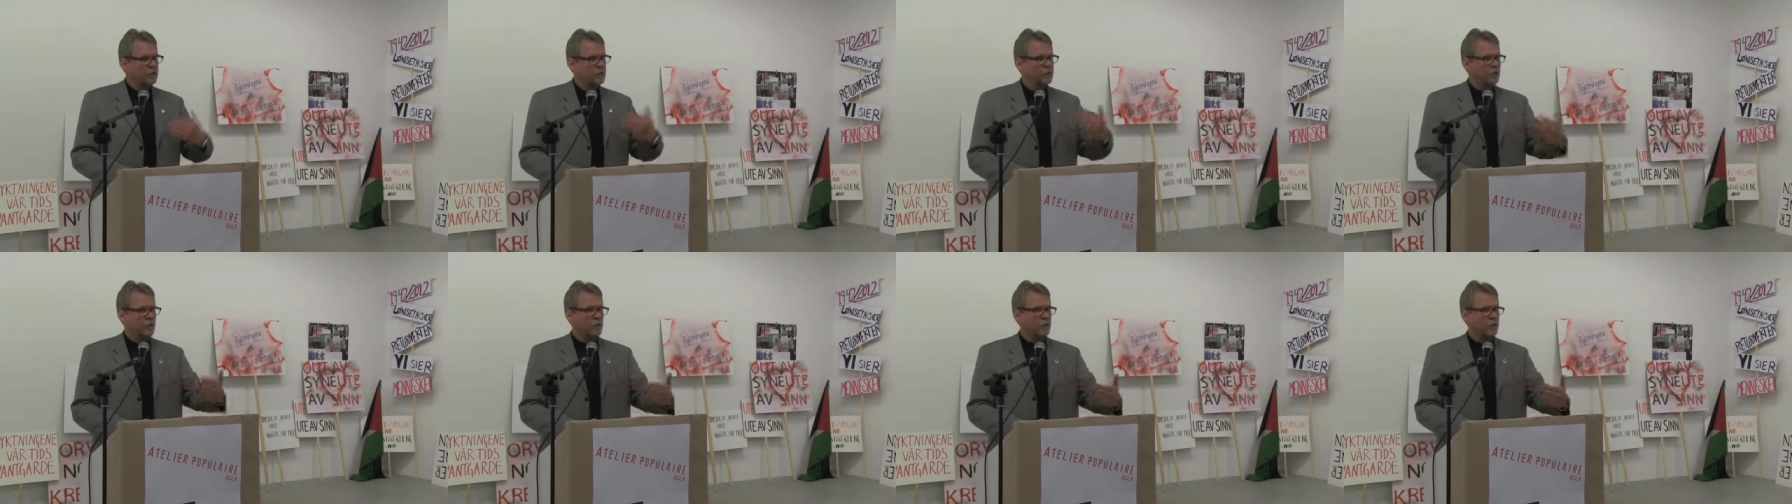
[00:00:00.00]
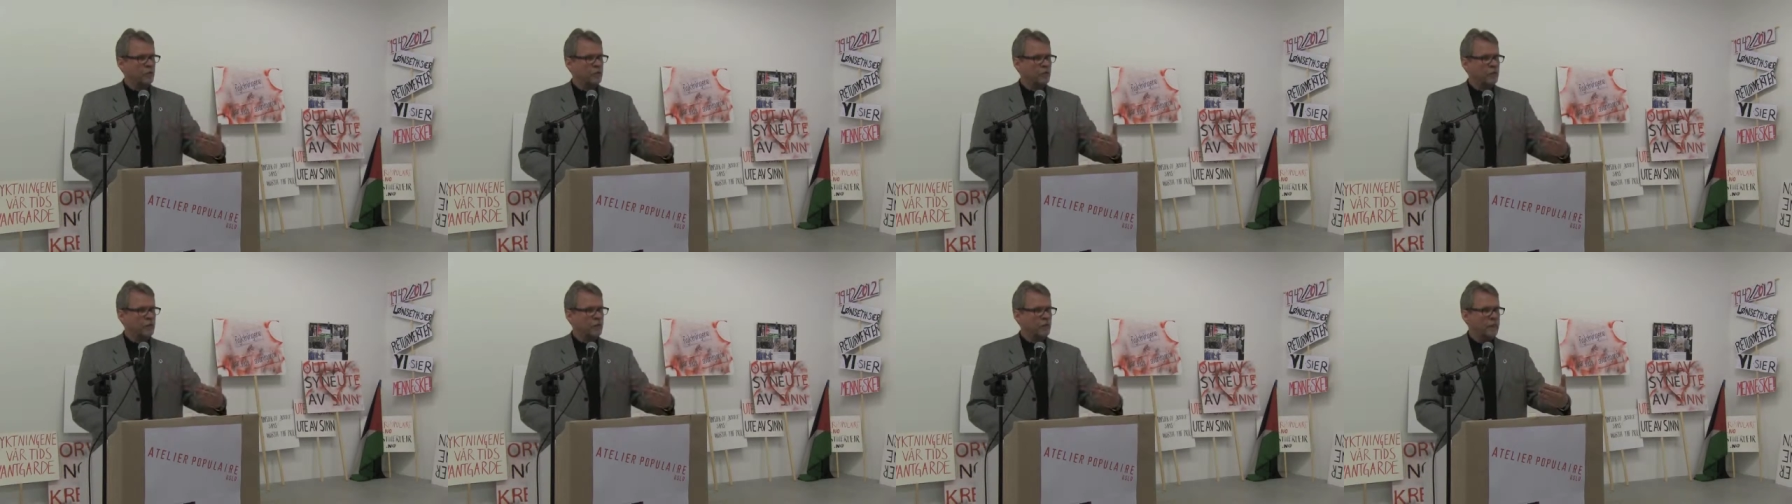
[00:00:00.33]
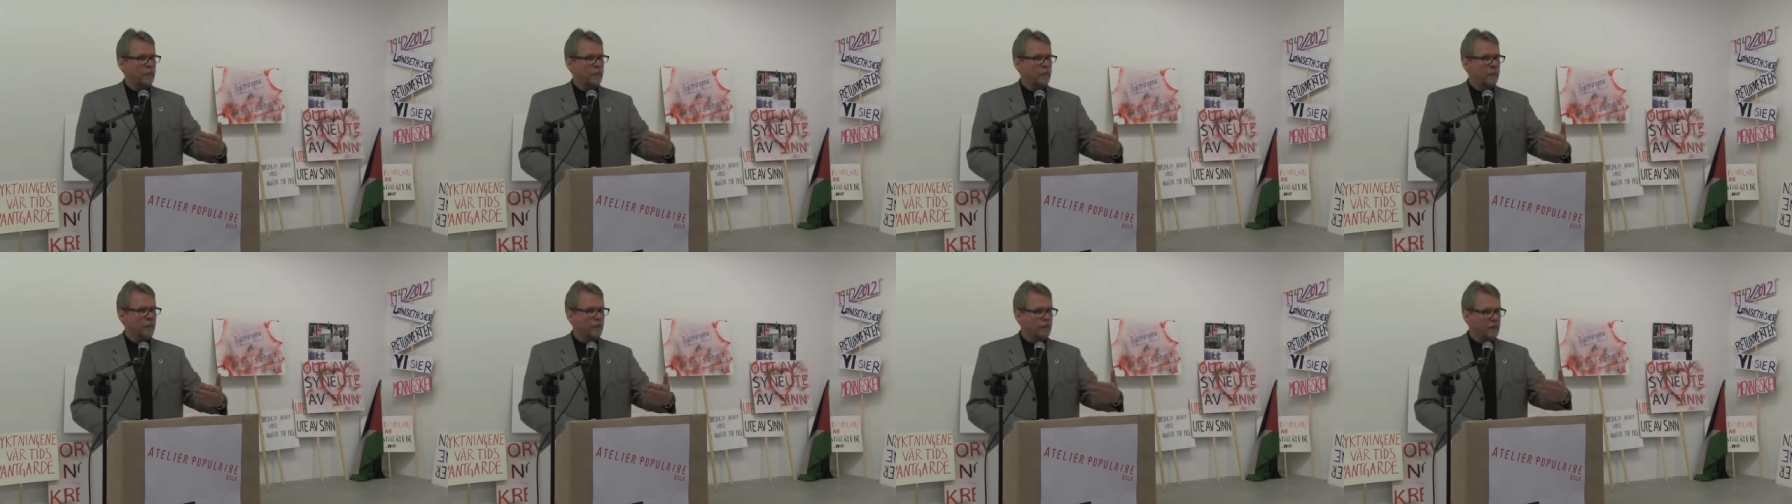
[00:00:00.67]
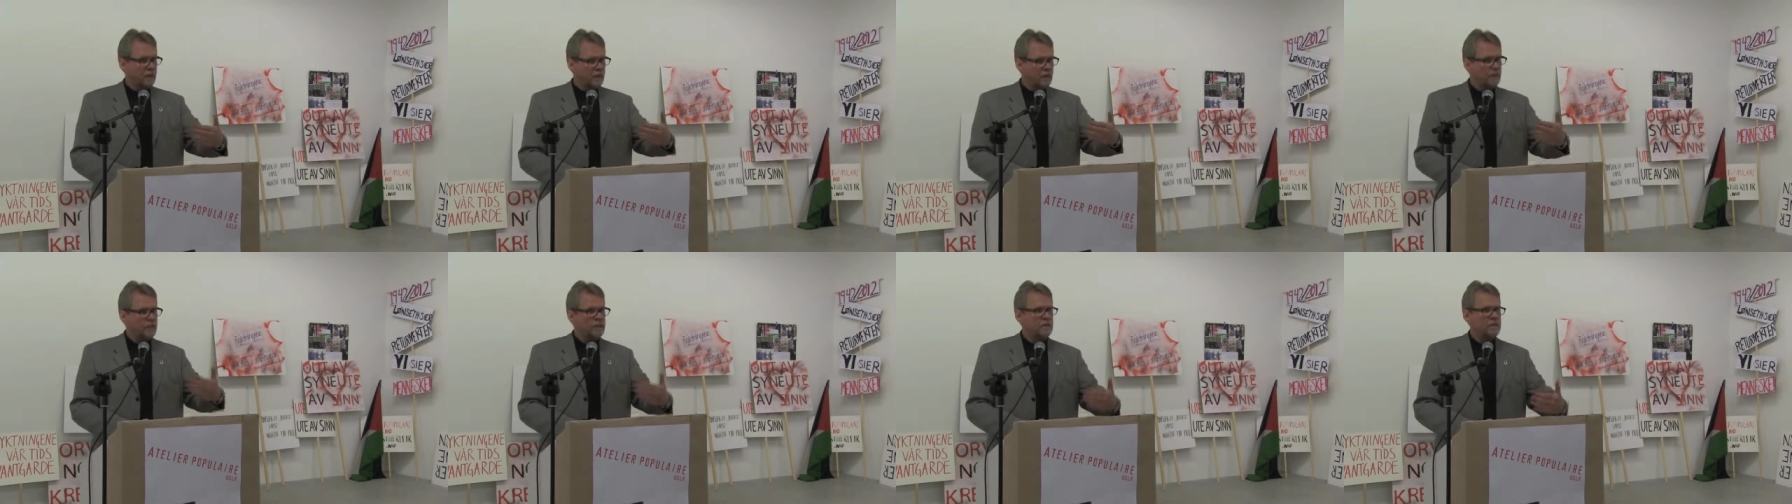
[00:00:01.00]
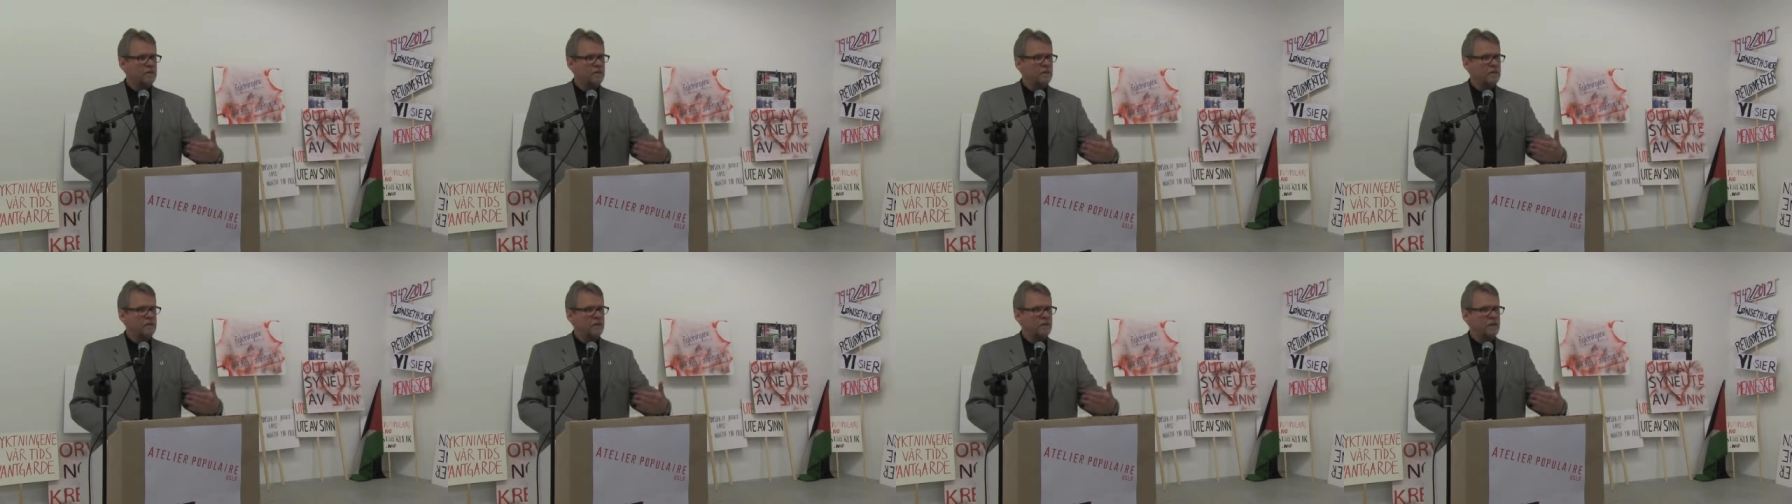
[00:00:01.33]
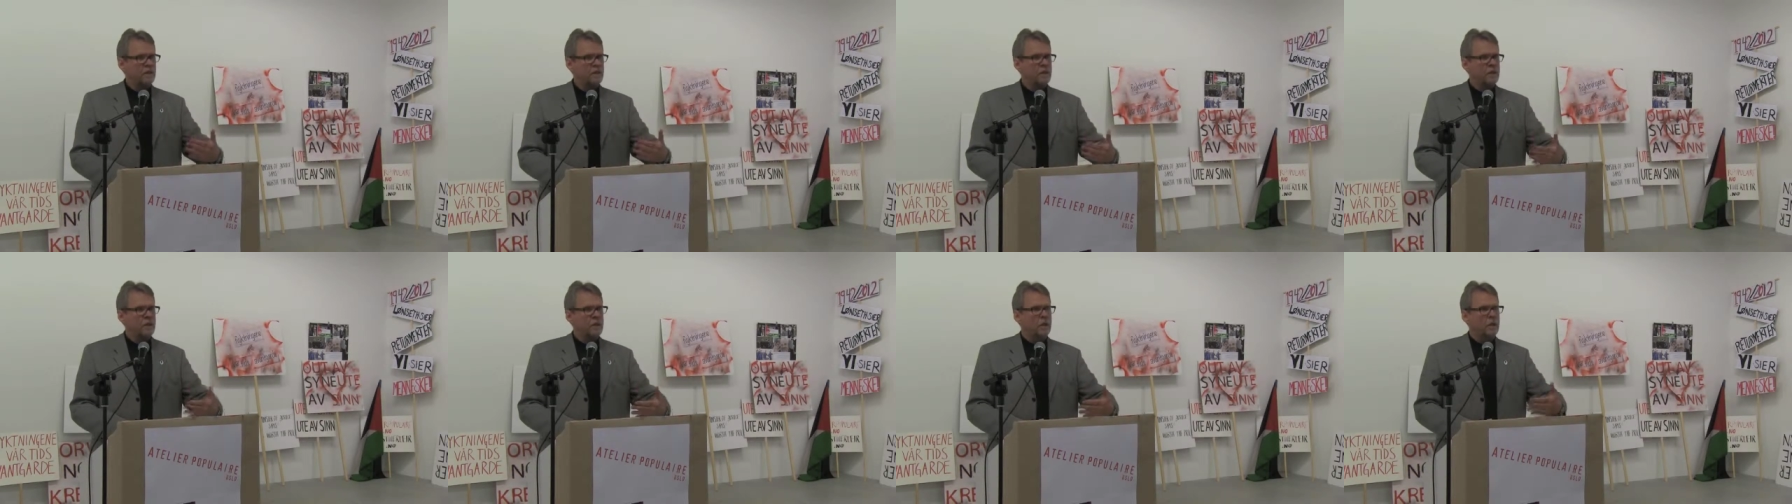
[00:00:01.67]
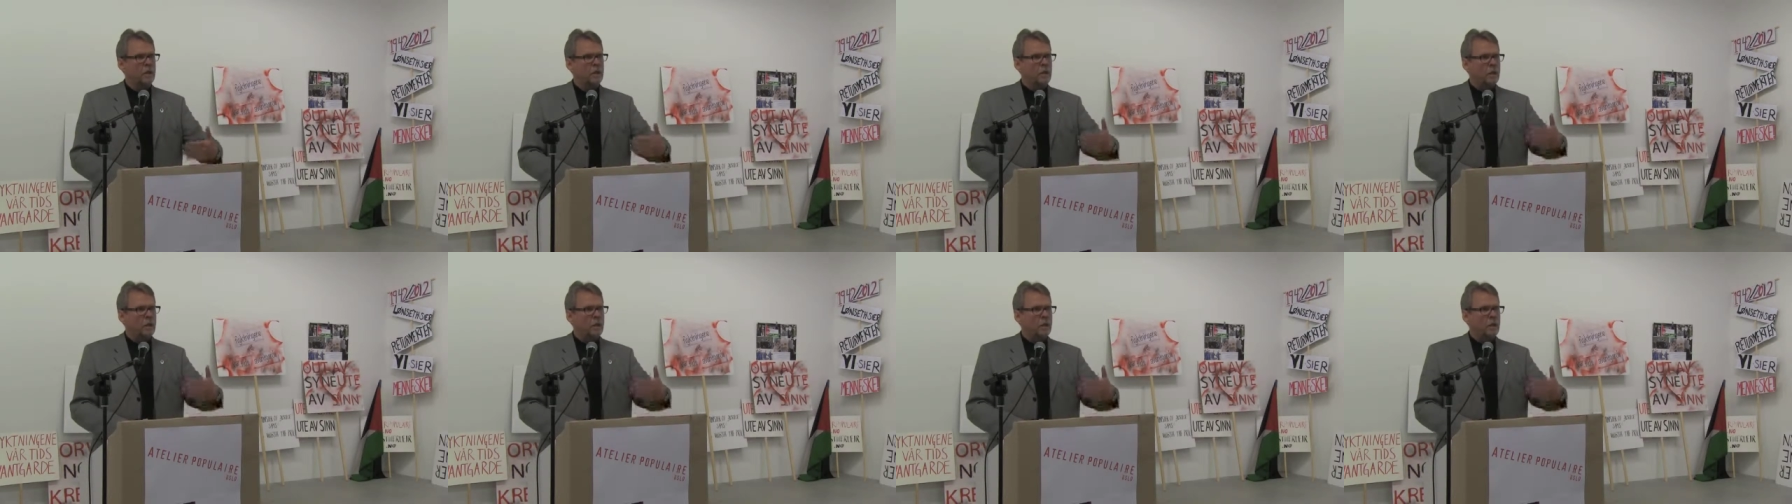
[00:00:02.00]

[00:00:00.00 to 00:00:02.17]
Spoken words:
time, like in this country,